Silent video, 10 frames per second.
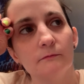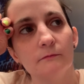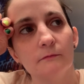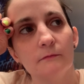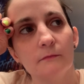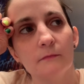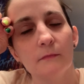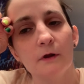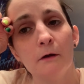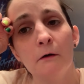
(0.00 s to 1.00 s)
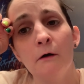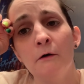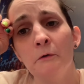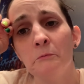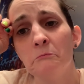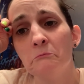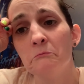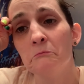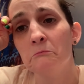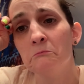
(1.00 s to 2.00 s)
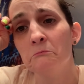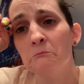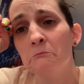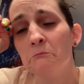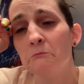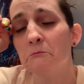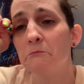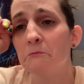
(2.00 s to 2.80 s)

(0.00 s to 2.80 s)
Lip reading: (no one is talking)